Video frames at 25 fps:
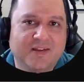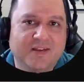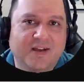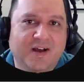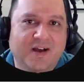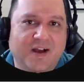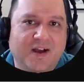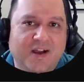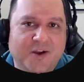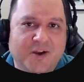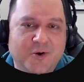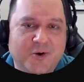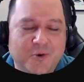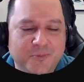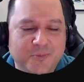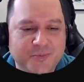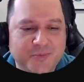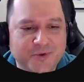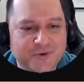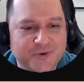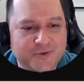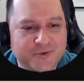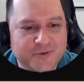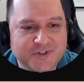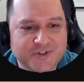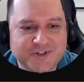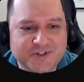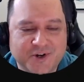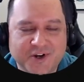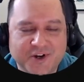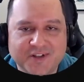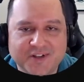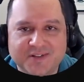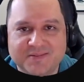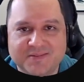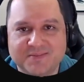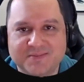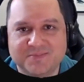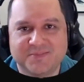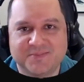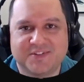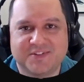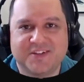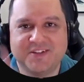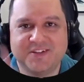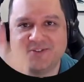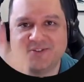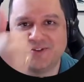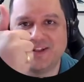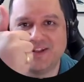I hope you enjoyed.
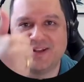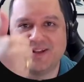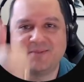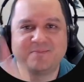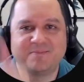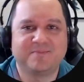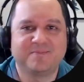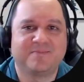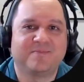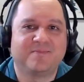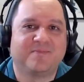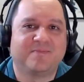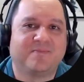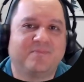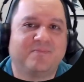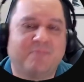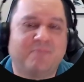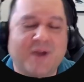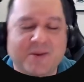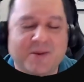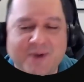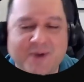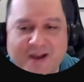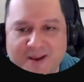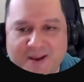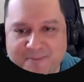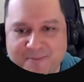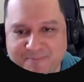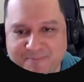See you then. Bye bye.